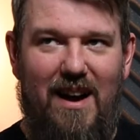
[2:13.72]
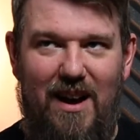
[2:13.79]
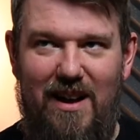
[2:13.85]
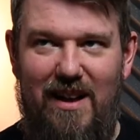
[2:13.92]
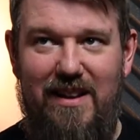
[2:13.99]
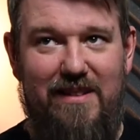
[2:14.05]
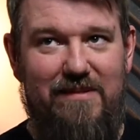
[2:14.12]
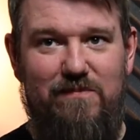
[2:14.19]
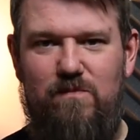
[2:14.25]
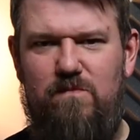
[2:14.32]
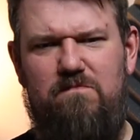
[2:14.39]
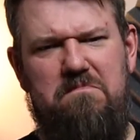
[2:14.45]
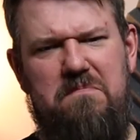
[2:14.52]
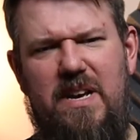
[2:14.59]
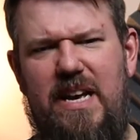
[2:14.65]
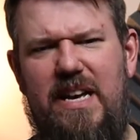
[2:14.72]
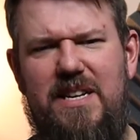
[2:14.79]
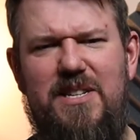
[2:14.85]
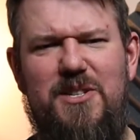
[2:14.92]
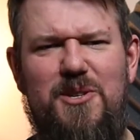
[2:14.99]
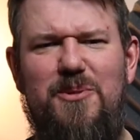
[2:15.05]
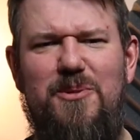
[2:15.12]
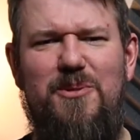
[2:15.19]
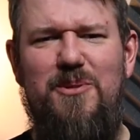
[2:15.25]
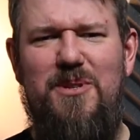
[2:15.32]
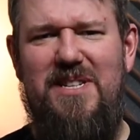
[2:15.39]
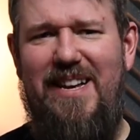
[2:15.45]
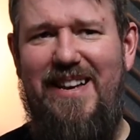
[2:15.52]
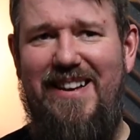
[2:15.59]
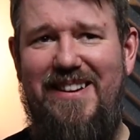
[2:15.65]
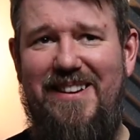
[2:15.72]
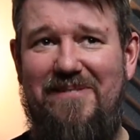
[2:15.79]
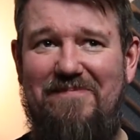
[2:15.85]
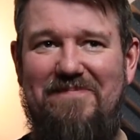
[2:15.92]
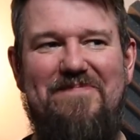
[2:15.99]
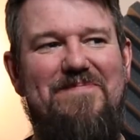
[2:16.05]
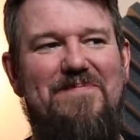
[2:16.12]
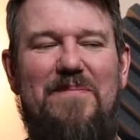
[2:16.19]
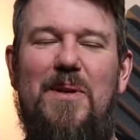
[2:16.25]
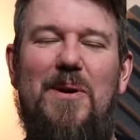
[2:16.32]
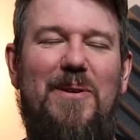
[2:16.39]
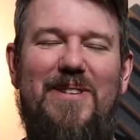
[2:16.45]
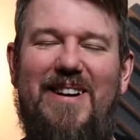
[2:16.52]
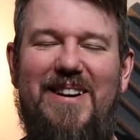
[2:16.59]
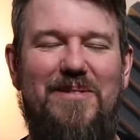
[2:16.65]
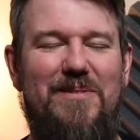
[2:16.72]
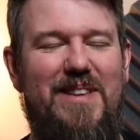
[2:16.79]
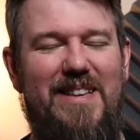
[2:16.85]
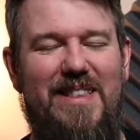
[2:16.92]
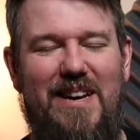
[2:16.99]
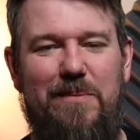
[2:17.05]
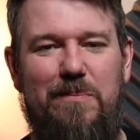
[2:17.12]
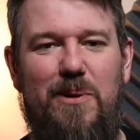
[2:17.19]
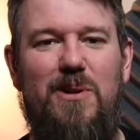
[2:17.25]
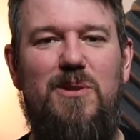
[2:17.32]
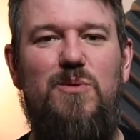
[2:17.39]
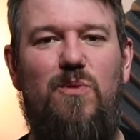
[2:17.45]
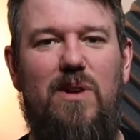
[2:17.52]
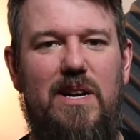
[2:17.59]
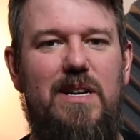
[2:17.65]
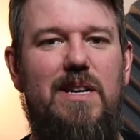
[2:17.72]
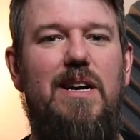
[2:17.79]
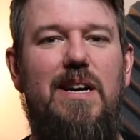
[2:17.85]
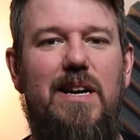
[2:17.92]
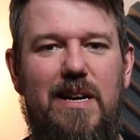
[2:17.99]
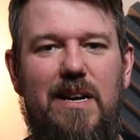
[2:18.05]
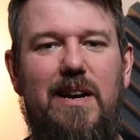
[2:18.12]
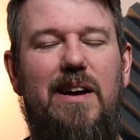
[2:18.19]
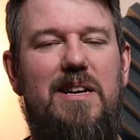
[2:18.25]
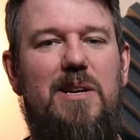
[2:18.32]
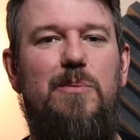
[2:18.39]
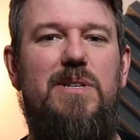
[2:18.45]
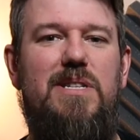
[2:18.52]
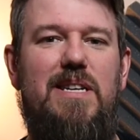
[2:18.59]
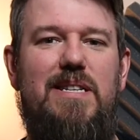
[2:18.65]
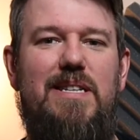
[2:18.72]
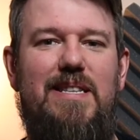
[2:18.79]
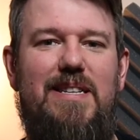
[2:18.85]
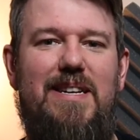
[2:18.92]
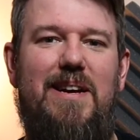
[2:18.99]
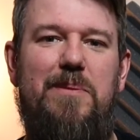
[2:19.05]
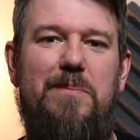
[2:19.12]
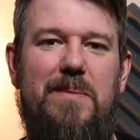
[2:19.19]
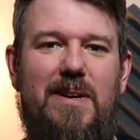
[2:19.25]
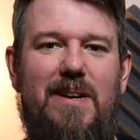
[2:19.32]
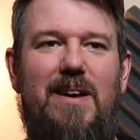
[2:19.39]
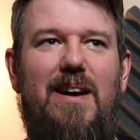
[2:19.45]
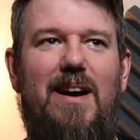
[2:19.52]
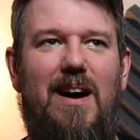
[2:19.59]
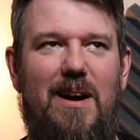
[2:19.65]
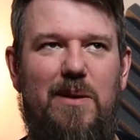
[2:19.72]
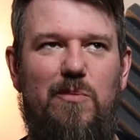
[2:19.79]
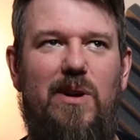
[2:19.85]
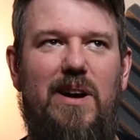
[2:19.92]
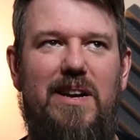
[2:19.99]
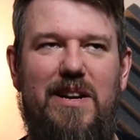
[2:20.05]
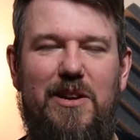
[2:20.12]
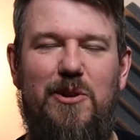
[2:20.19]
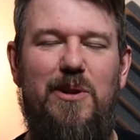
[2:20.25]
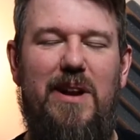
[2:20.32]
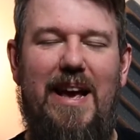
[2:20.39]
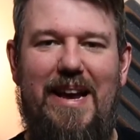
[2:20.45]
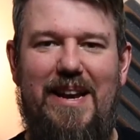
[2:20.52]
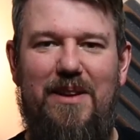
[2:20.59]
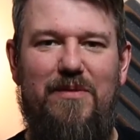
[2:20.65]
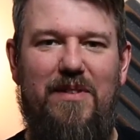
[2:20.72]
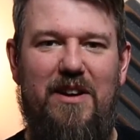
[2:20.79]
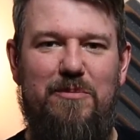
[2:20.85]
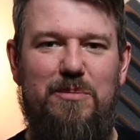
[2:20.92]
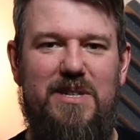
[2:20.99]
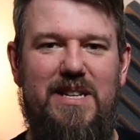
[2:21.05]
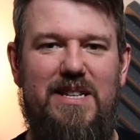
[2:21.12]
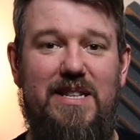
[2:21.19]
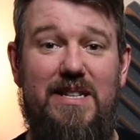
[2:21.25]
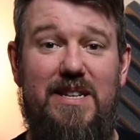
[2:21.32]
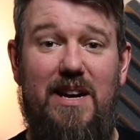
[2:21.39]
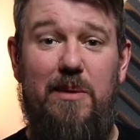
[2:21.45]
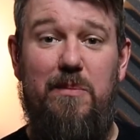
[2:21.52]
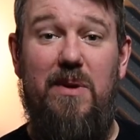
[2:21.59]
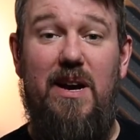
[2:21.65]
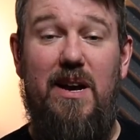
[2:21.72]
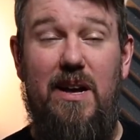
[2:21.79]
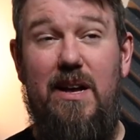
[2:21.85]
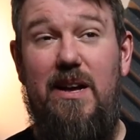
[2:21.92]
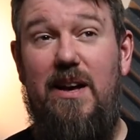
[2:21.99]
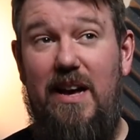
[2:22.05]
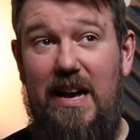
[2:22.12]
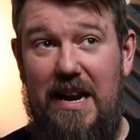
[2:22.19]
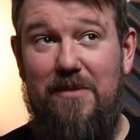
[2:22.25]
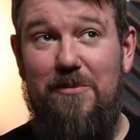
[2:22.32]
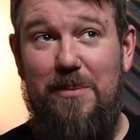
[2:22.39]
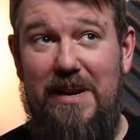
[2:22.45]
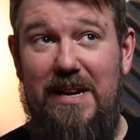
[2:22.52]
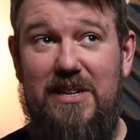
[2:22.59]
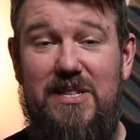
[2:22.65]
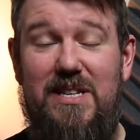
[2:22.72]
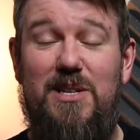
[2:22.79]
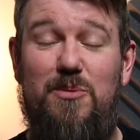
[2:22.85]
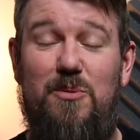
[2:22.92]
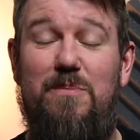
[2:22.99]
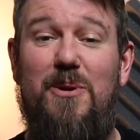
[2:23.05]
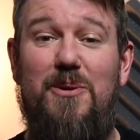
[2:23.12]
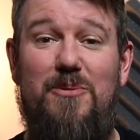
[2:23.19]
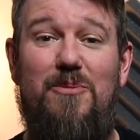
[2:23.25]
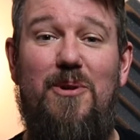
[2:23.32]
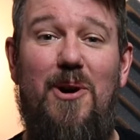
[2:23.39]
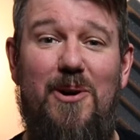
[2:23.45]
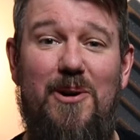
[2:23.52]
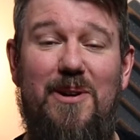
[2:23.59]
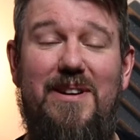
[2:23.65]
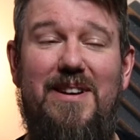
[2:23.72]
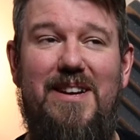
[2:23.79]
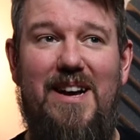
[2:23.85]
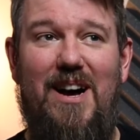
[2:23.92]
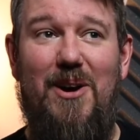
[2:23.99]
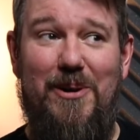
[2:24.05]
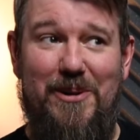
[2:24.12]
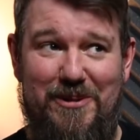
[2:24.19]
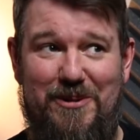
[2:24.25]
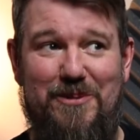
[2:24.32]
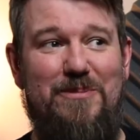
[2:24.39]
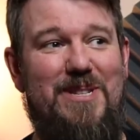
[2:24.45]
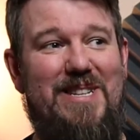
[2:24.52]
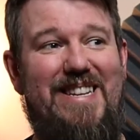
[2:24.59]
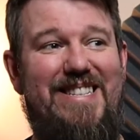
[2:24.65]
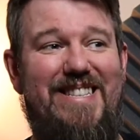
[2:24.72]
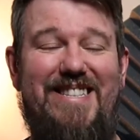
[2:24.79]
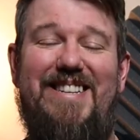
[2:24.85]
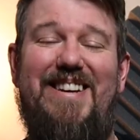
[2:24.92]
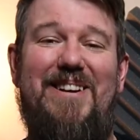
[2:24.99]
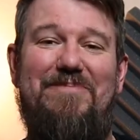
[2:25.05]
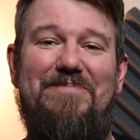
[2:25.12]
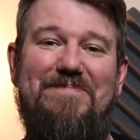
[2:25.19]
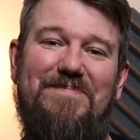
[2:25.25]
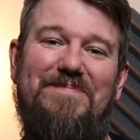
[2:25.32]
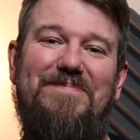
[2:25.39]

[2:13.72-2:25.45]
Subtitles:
It is you who say it. No, I don't think that. Paul's right 90% of the time. I'm right a good 85% of the time. And everybody else thinks we're both wrong 100% of the time.